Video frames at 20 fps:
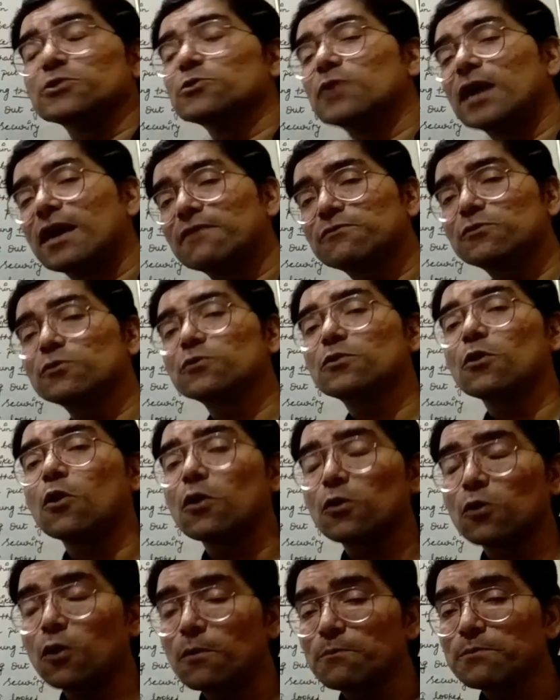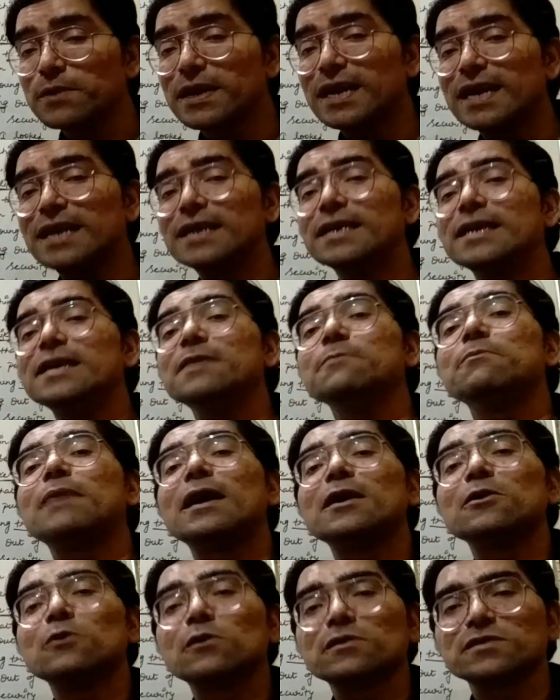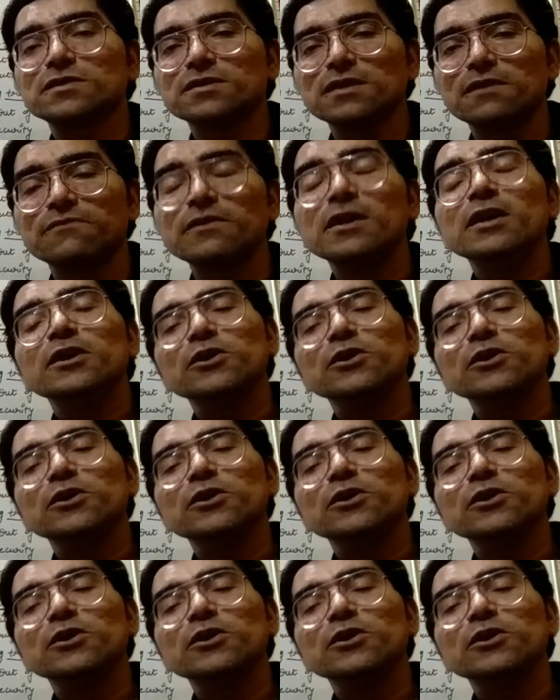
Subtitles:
you have to comprehend it by yourself,